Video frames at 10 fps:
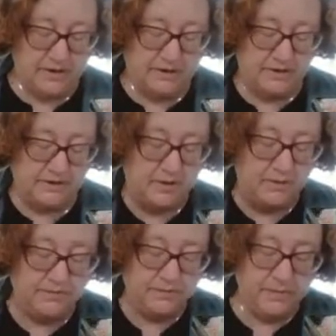So
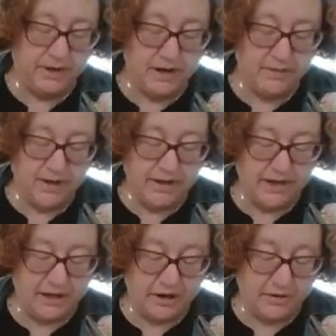I'm going to come in
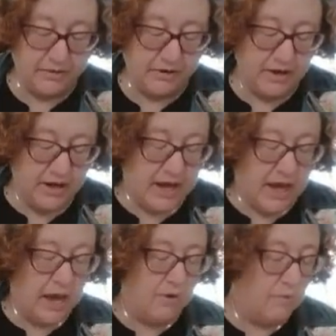here,
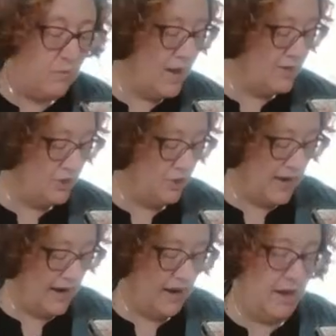and we want to
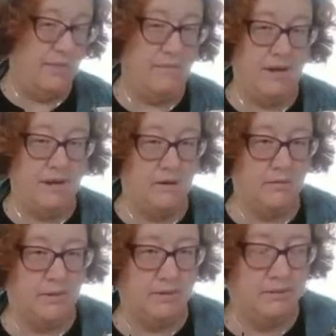end up, I'm going
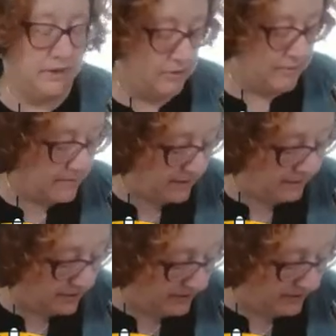to measure my paper